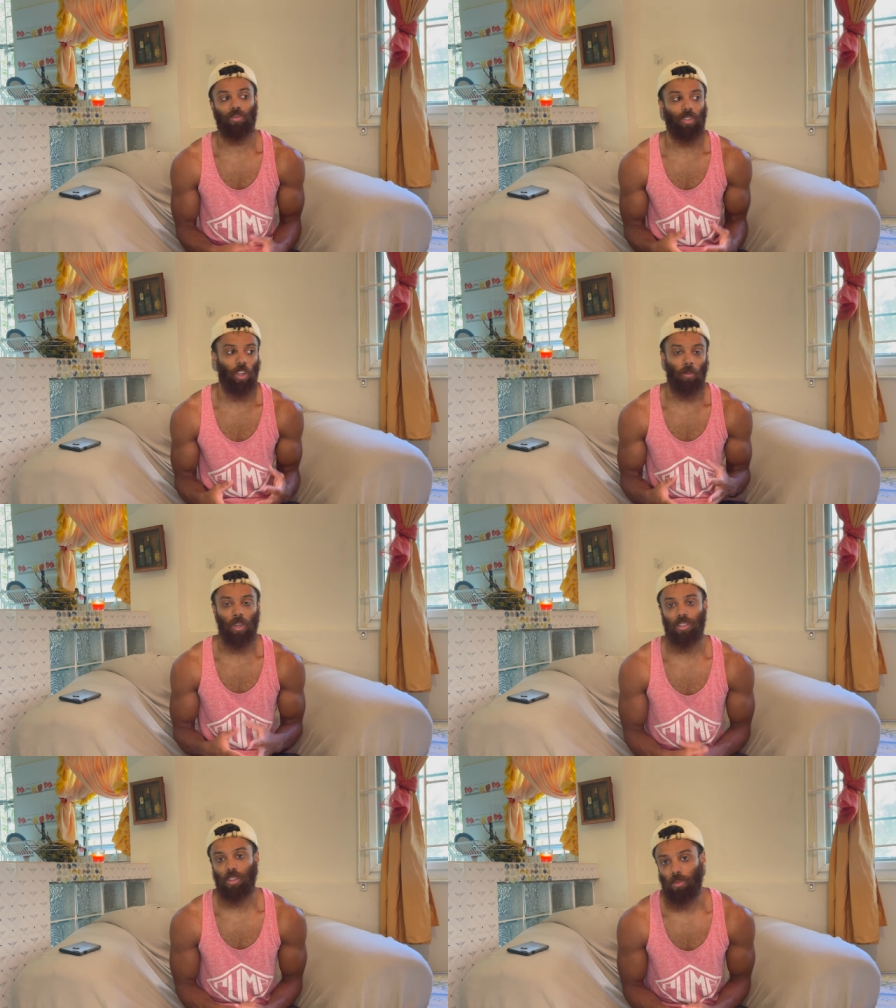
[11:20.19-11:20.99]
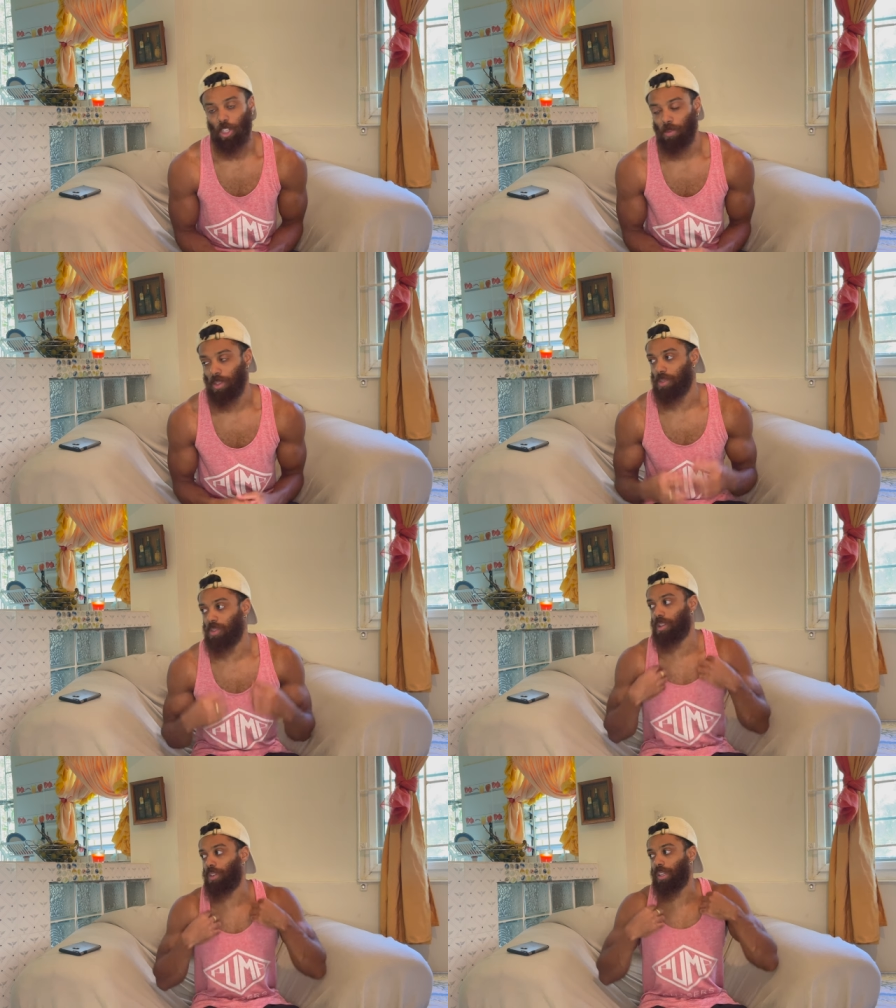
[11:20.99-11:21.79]
You know, meat's a little more expensive and
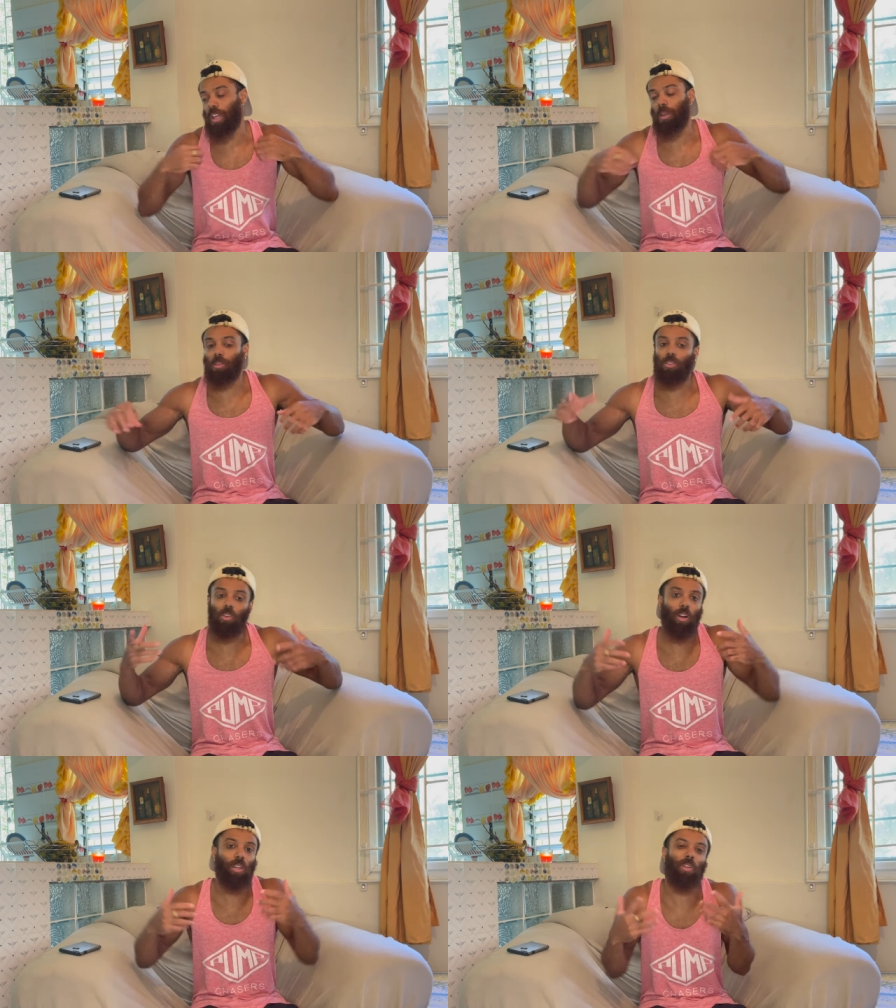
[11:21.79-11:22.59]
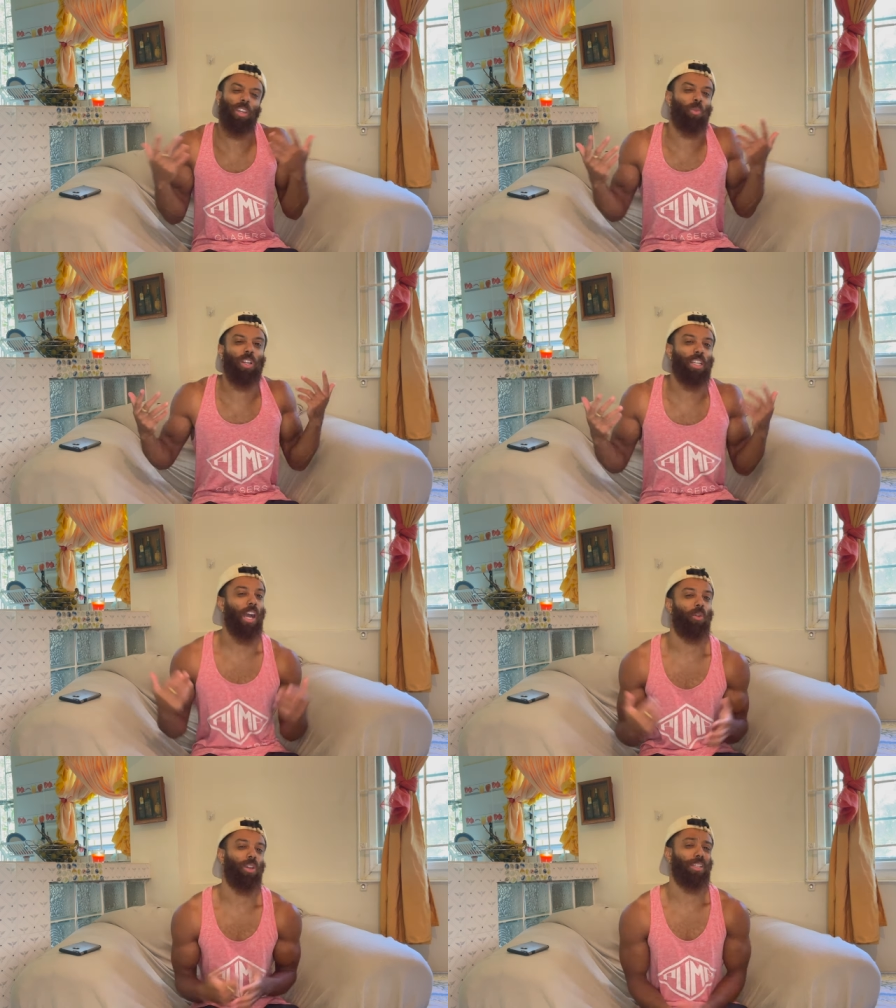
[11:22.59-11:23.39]
stuff like that, but y'all can make it work
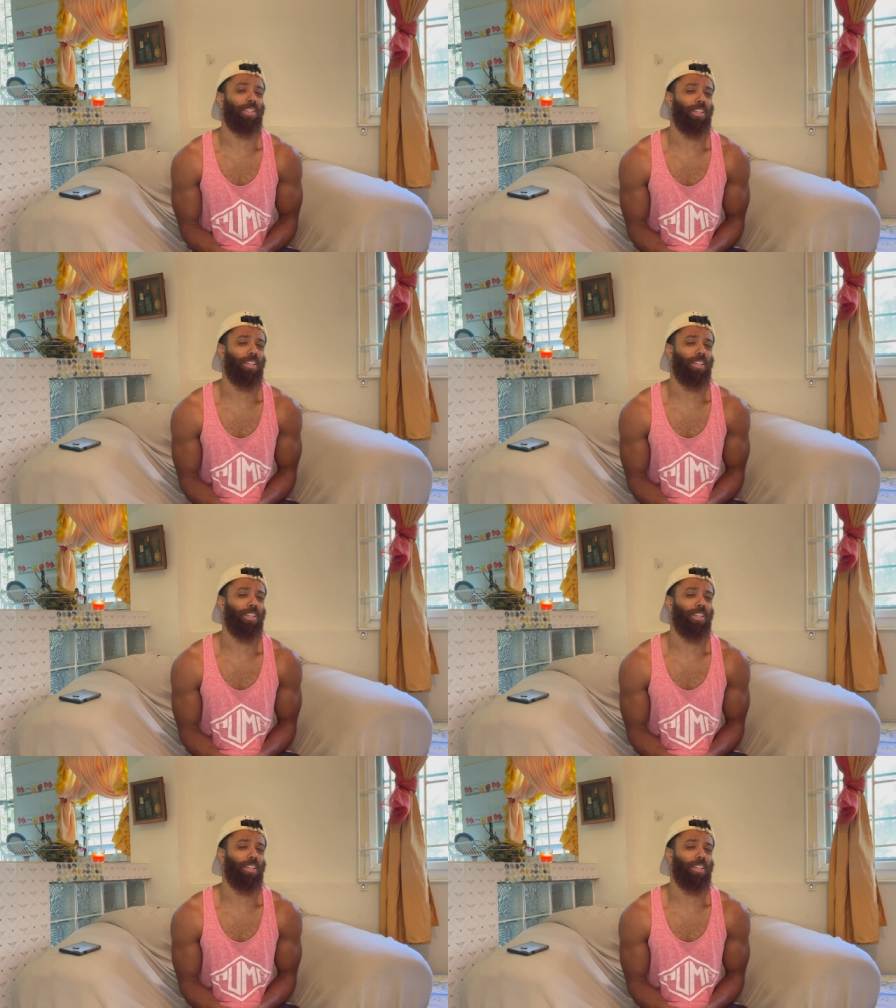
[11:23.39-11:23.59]
out, really.